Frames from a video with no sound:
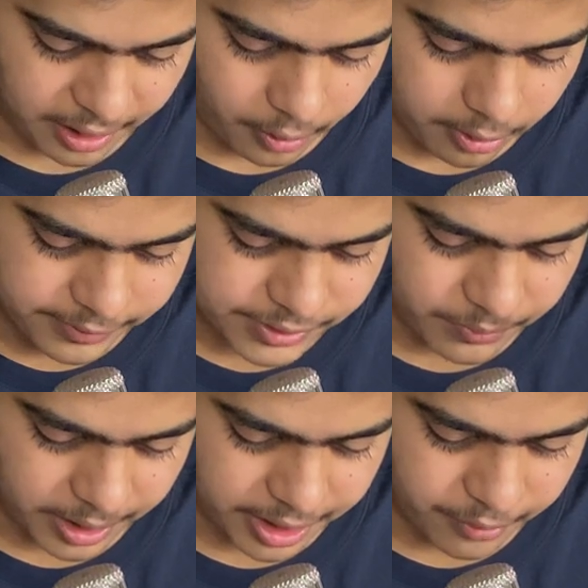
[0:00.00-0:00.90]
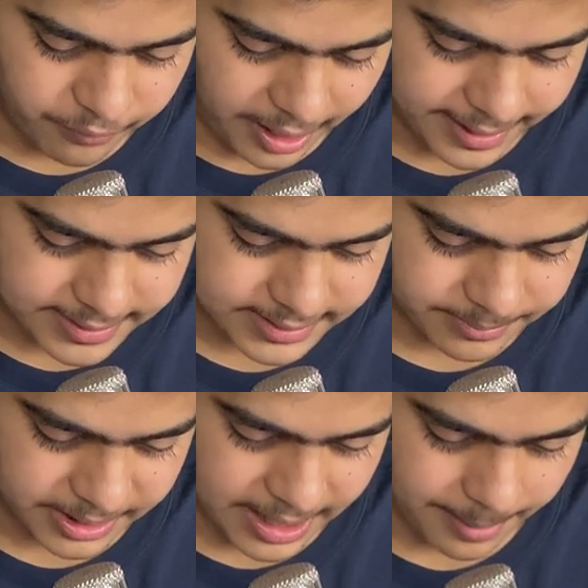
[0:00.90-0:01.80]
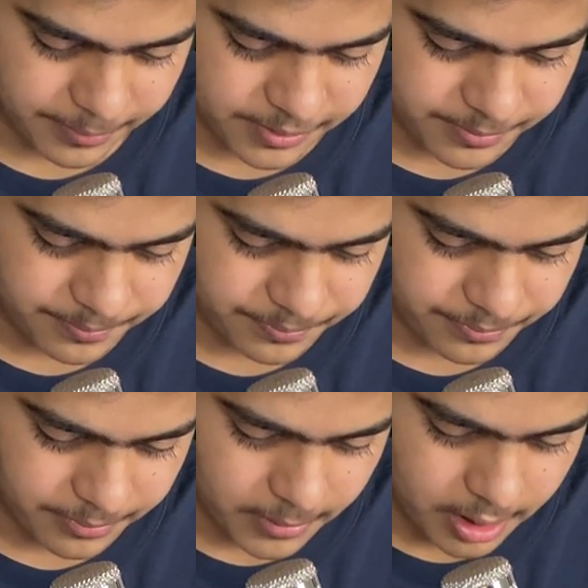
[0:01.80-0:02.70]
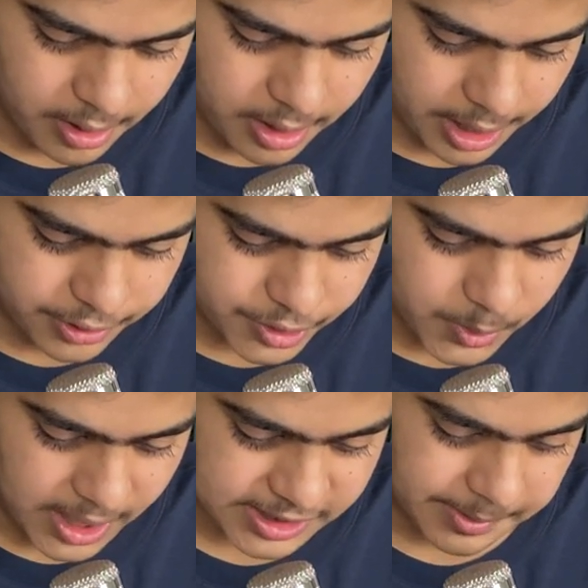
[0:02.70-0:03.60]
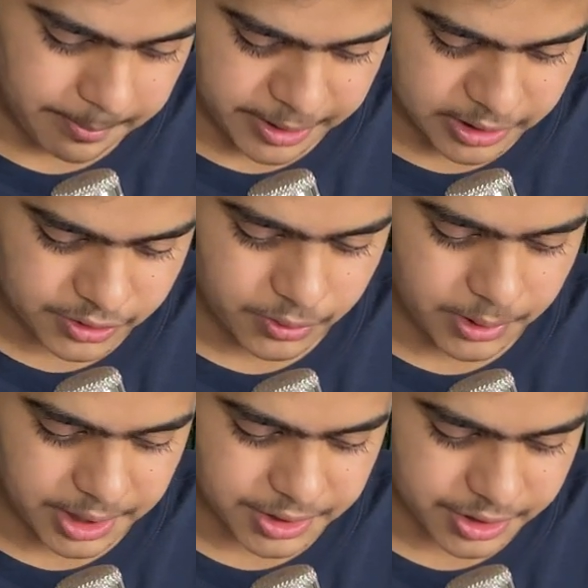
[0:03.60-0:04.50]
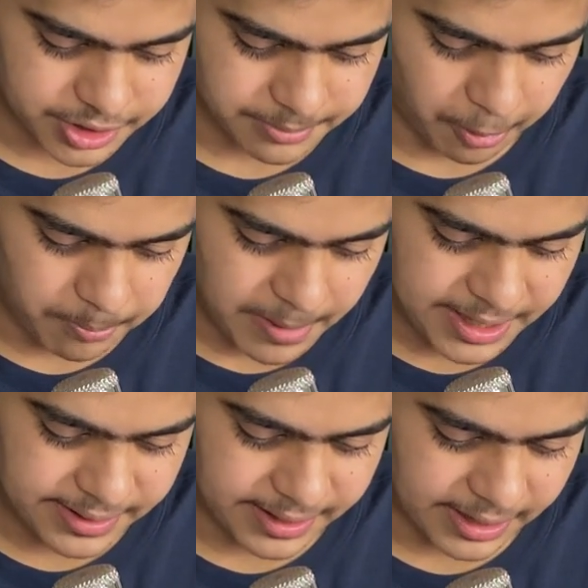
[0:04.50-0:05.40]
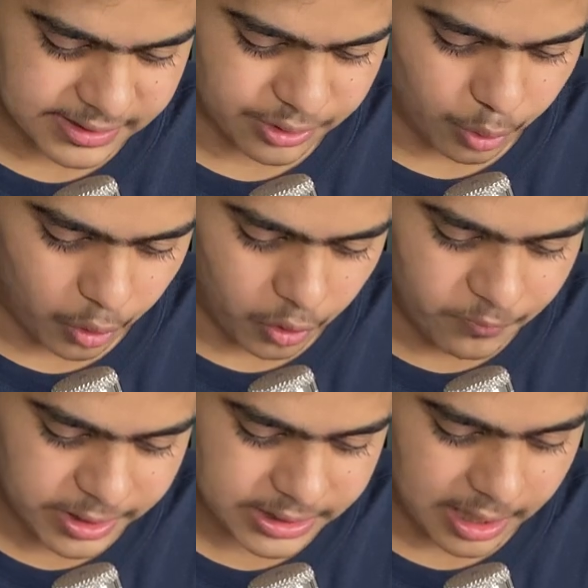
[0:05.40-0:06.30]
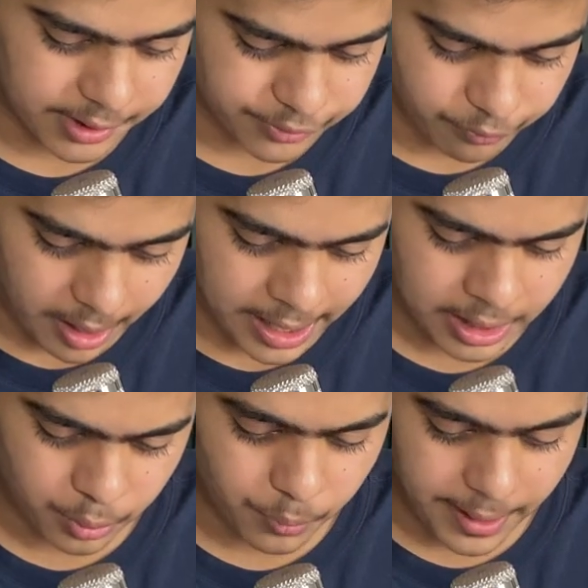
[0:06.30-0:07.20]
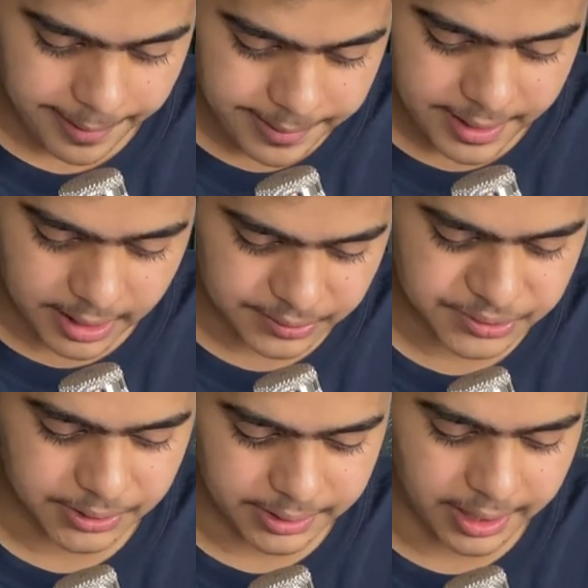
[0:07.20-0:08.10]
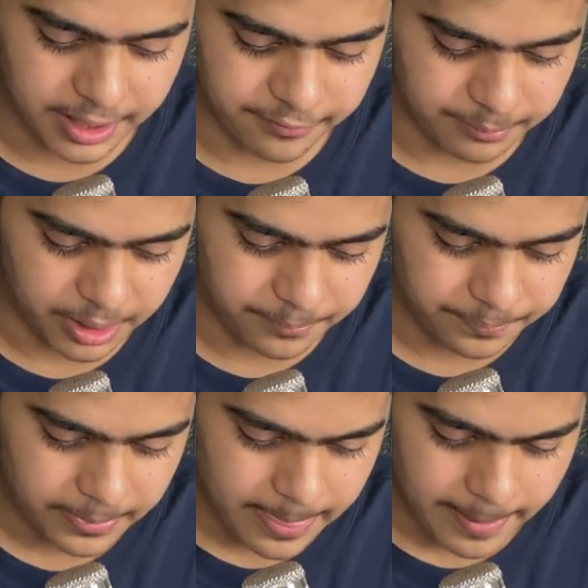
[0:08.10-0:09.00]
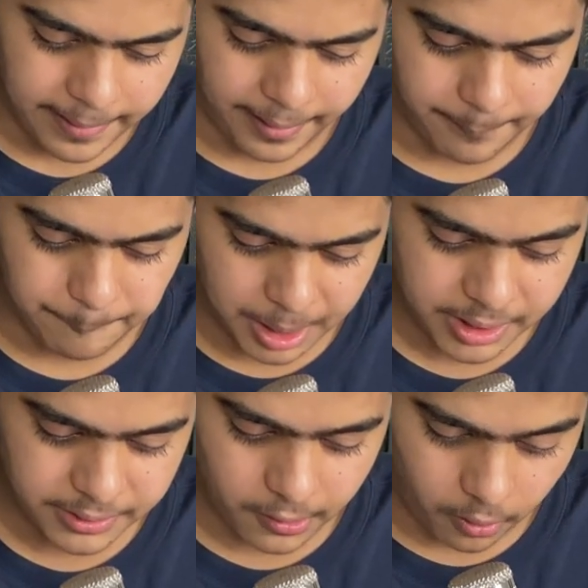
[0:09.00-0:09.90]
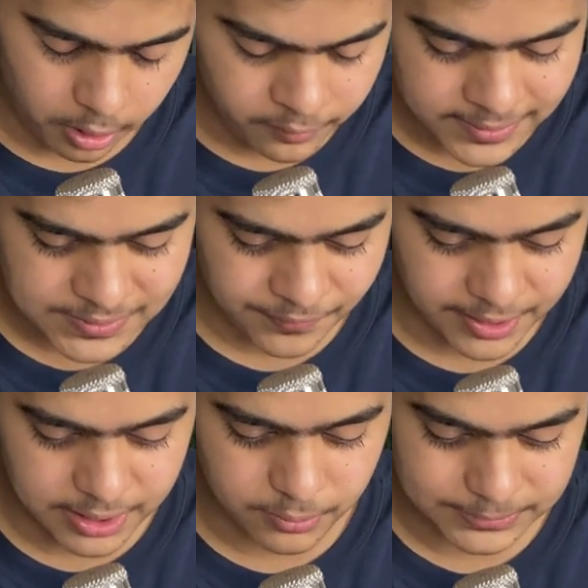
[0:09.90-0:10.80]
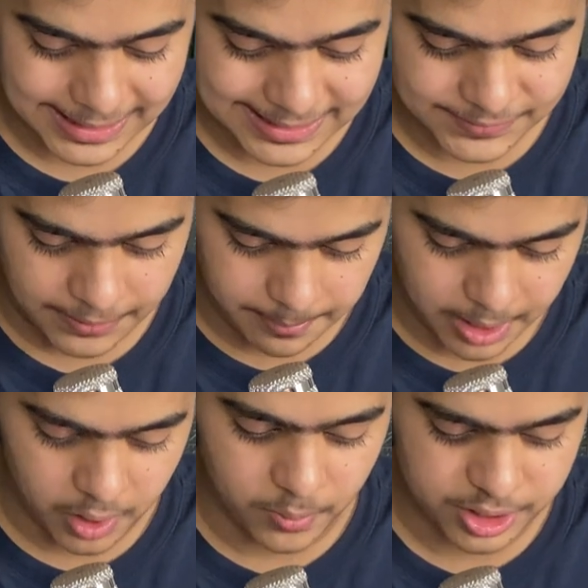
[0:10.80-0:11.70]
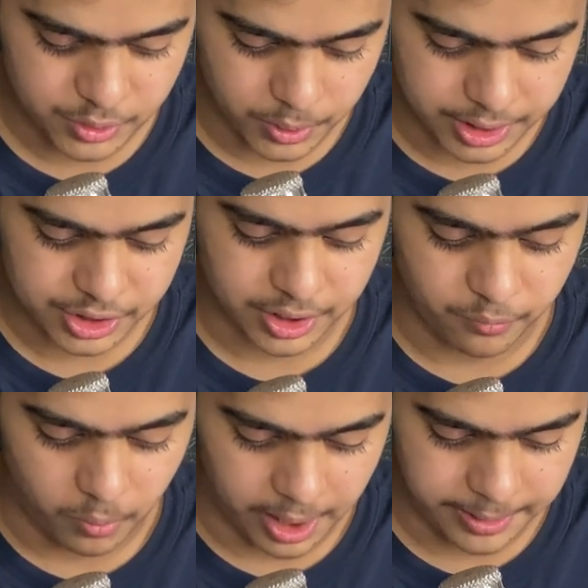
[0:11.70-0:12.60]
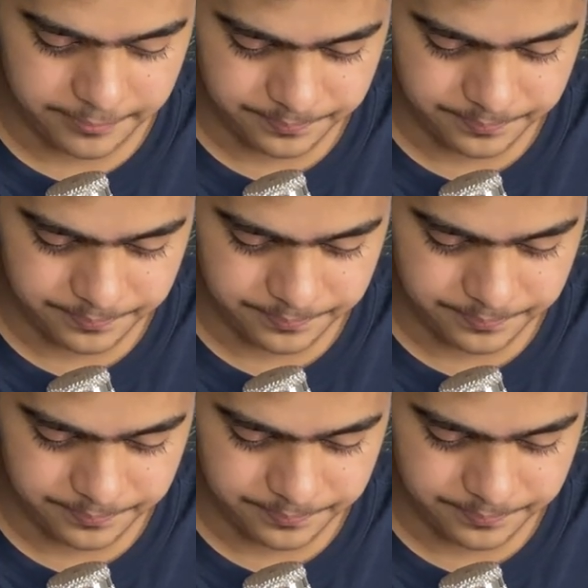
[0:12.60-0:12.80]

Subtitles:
I always wondered why something happened. I used to ask my middle school teachers about many things and always asked why to any answer they gave me. But they always failed to satisfy my quest to understand why.